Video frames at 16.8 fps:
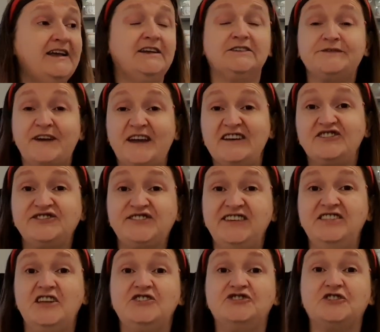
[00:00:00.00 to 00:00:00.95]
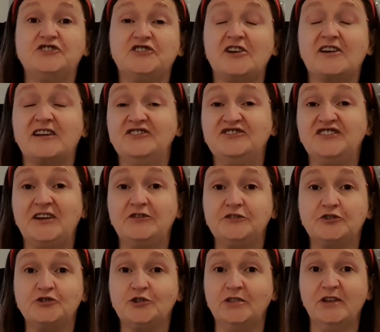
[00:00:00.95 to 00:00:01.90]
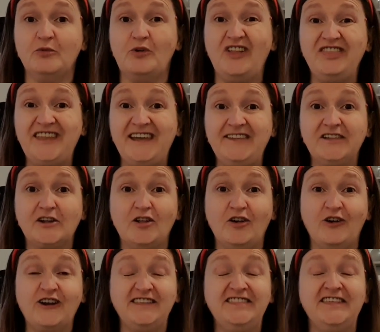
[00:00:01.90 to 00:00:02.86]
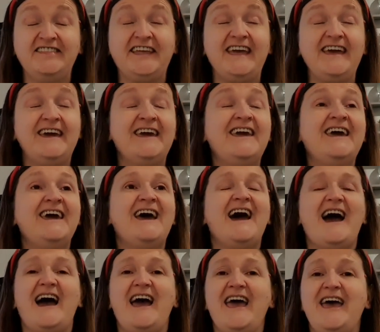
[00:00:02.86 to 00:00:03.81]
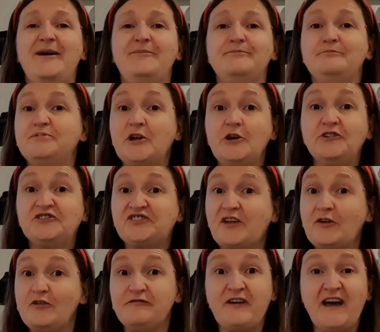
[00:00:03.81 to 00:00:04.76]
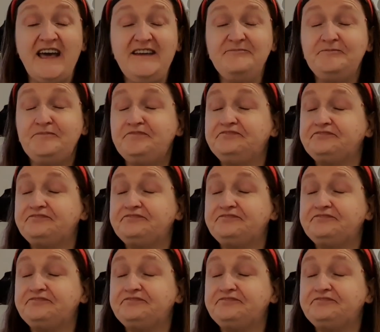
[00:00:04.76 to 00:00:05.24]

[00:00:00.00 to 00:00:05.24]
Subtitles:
As far as teenagers are concerned, there's only 1:09 in the day. Brooke's still fine.